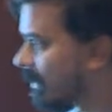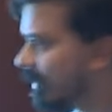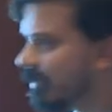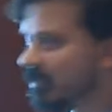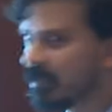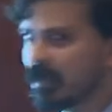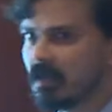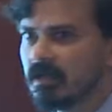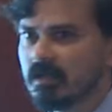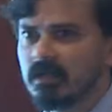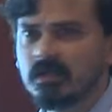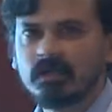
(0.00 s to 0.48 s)
right?
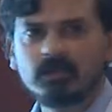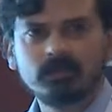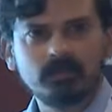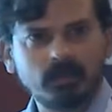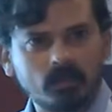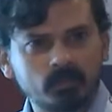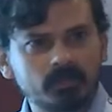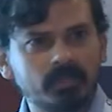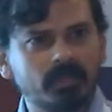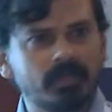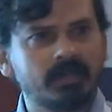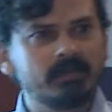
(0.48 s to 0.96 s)

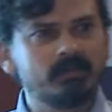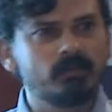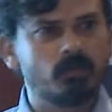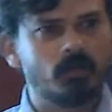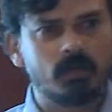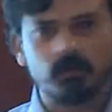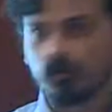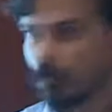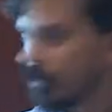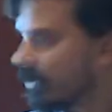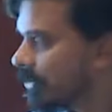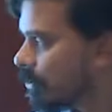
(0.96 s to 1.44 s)
Down the line, you
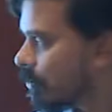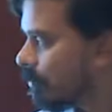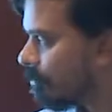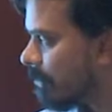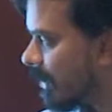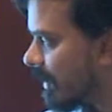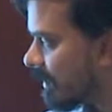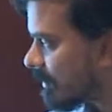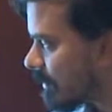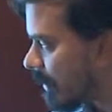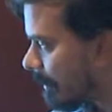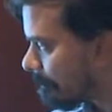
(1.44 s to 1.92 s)
are going to
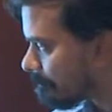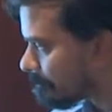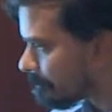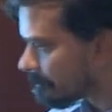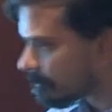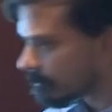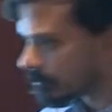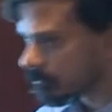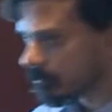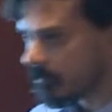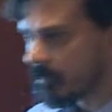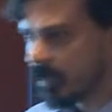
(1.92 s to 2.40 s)
build them.
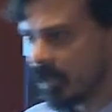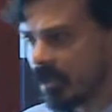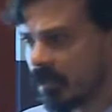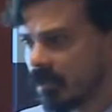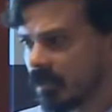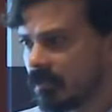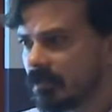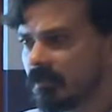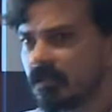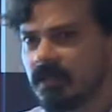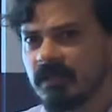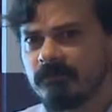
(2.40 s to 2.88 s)

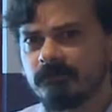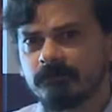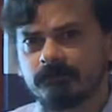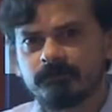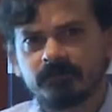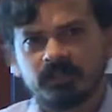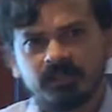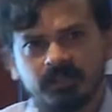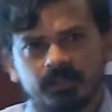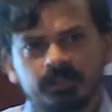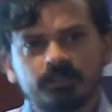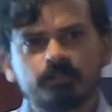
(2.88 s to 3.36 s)
If
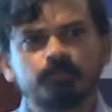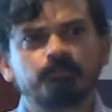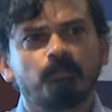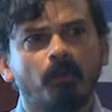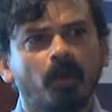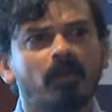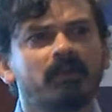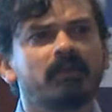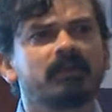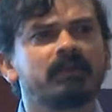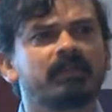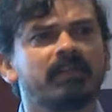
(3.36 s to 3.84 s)
each
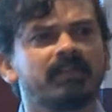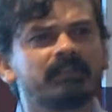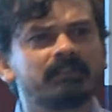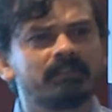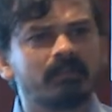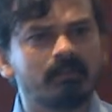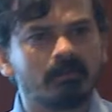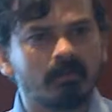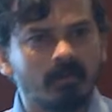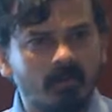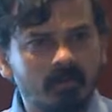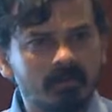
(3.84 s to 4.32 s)
model takes
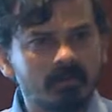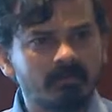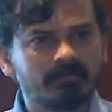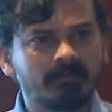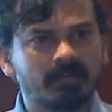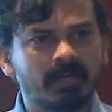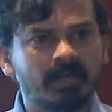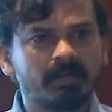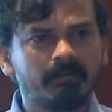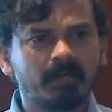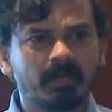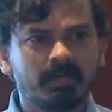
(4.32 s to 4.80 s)
a lot
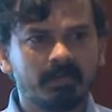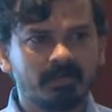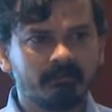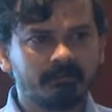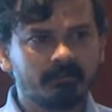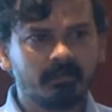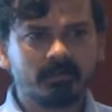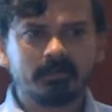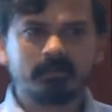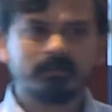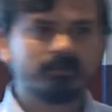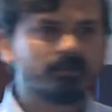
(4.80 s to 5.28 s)
of time and
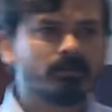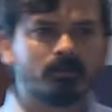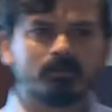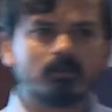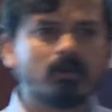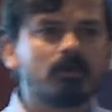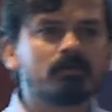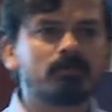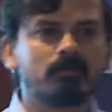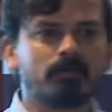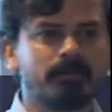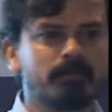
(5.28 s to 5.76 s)
effort, you're
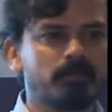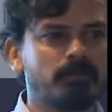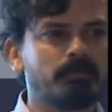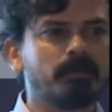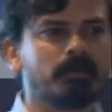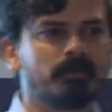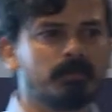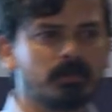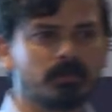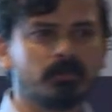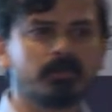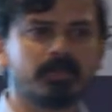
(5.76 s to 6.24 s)
not going to
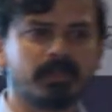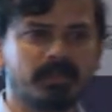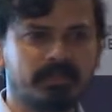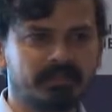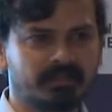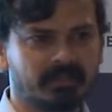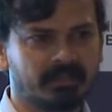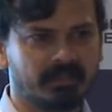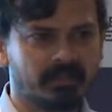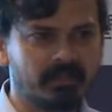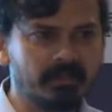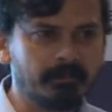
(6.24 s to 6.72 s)
be able to
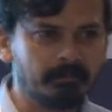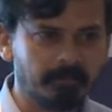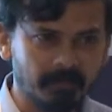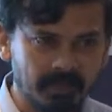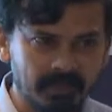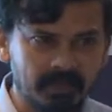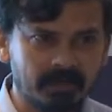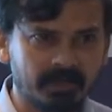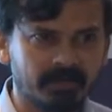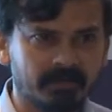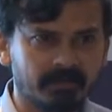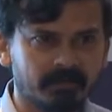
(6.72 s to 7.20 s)
realistically
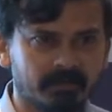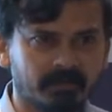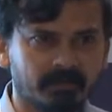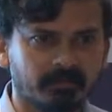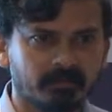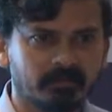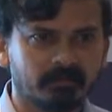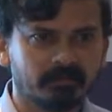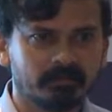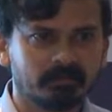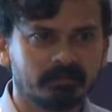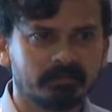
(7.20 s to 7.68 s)
build anything,
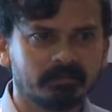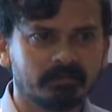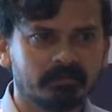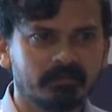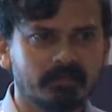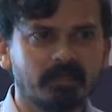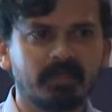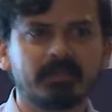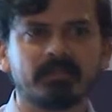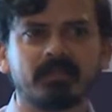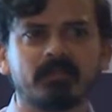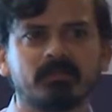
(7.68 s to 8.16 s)

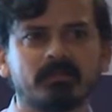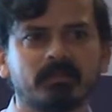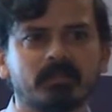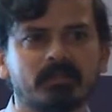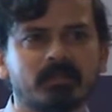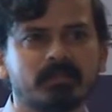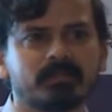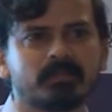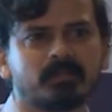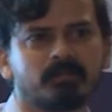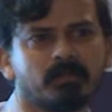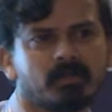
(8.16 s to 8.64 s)
right? There was a
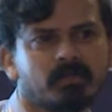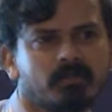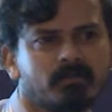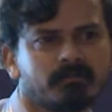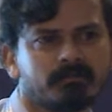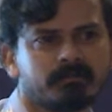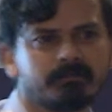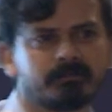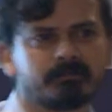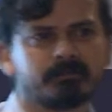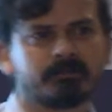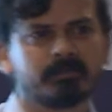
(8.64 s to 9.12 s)
customer
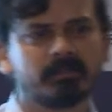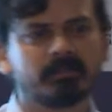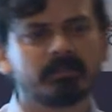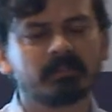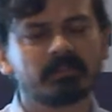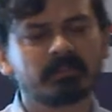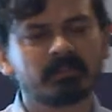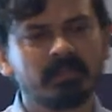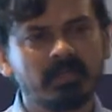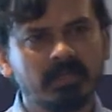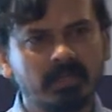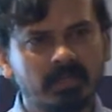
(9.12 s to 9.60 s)
of
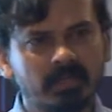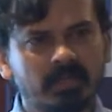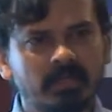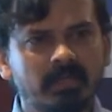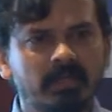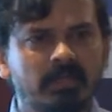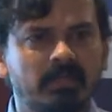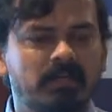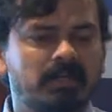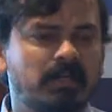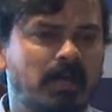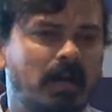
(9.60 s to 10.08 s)
uh,
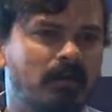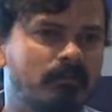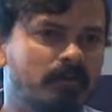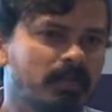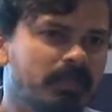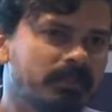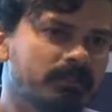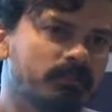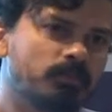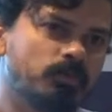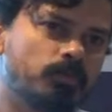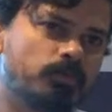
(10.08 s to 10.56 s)
uh,
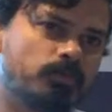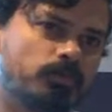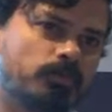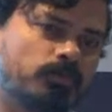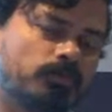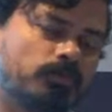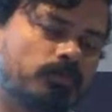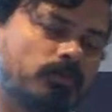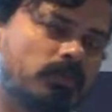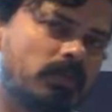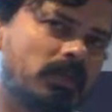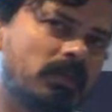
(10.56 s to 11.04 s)
ours who,
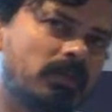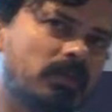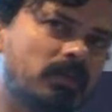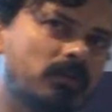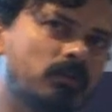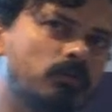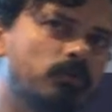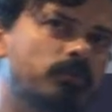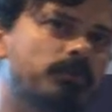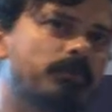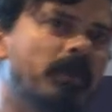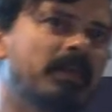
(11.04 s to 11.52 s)

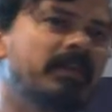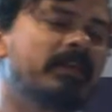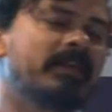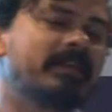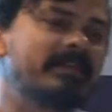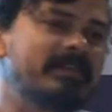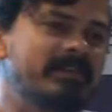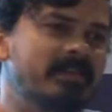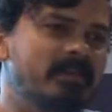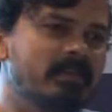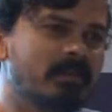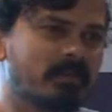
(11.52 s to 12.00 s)
uh, who spent a
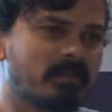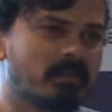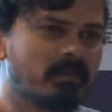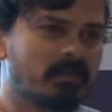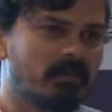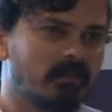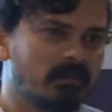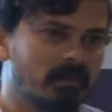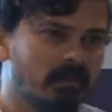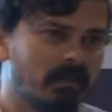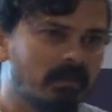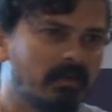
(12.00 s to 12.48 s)
year
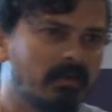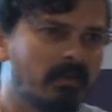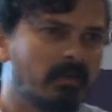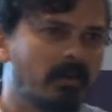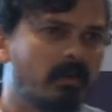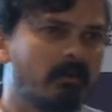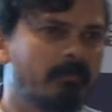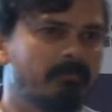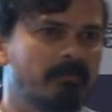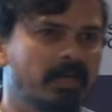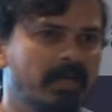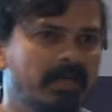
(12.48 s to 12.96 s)

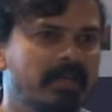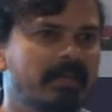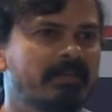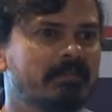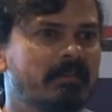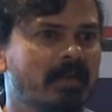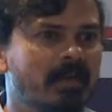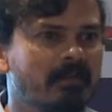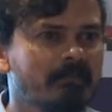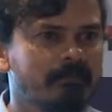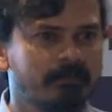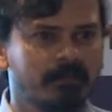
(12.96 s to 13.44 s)
uh, building
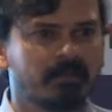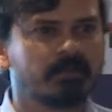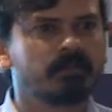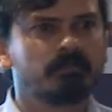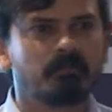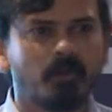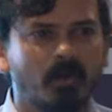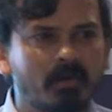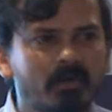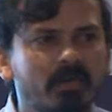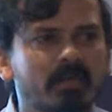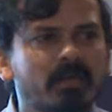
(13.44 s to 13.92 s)
their first
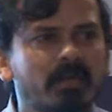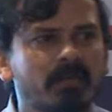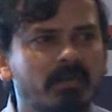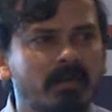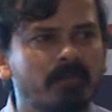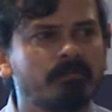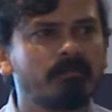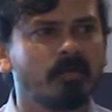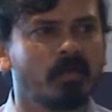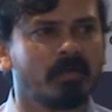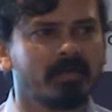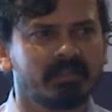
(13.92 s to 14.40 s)
model and
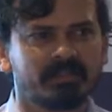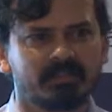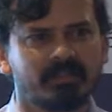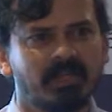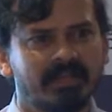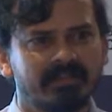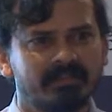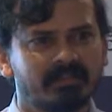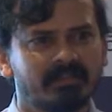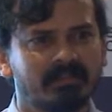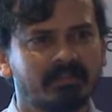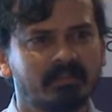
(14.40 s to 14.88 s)
then
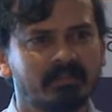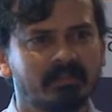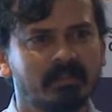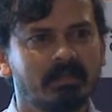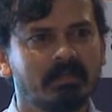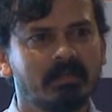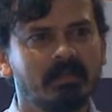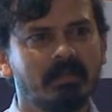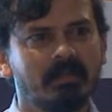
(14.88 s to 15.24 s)
productionizing it.